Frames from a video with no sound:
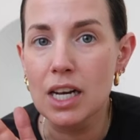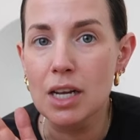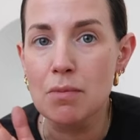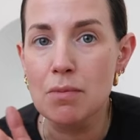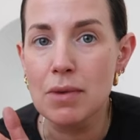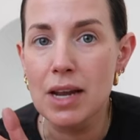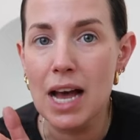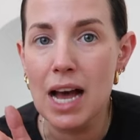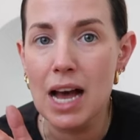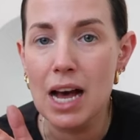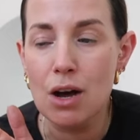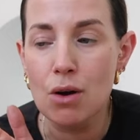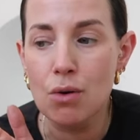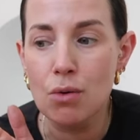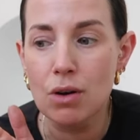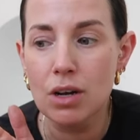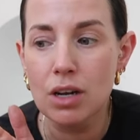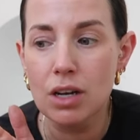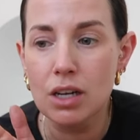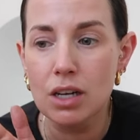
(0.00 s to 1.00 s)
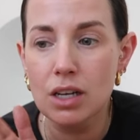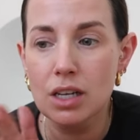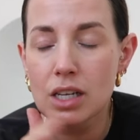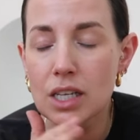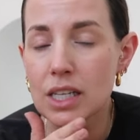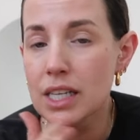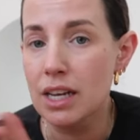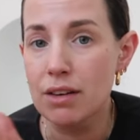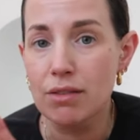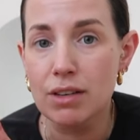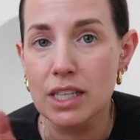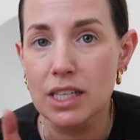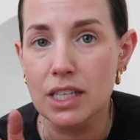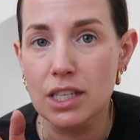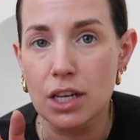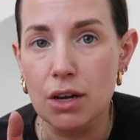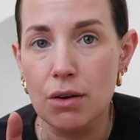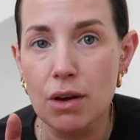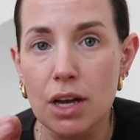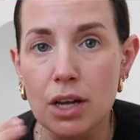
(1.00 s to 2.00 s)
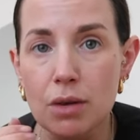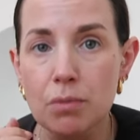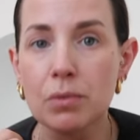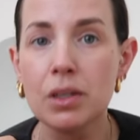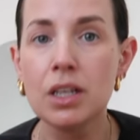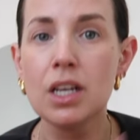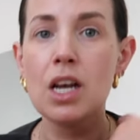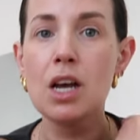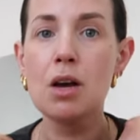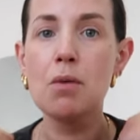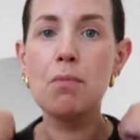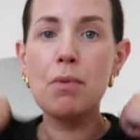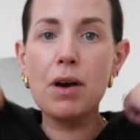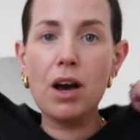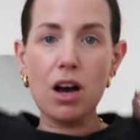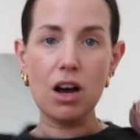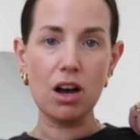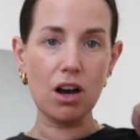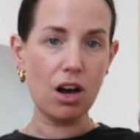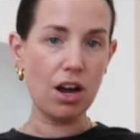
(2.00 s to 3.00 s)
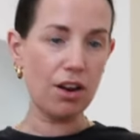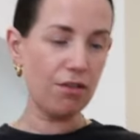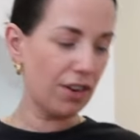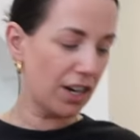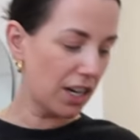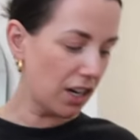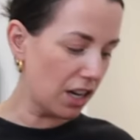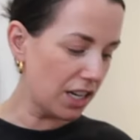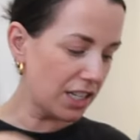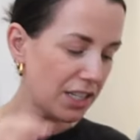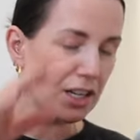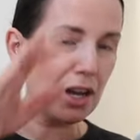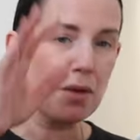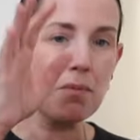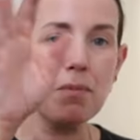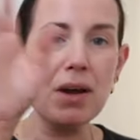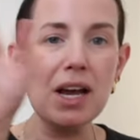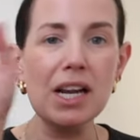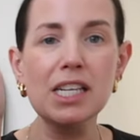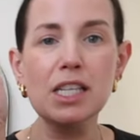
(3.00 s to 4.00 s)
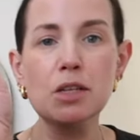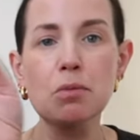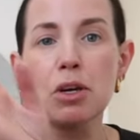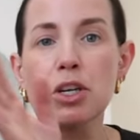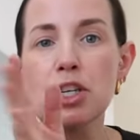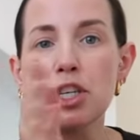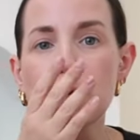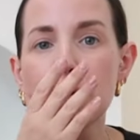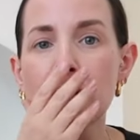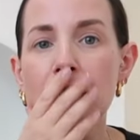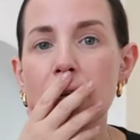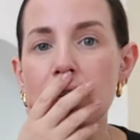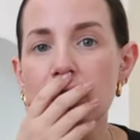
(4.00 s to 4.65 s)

and I'm now getting ready to go home. But I realised I barely spoke to you in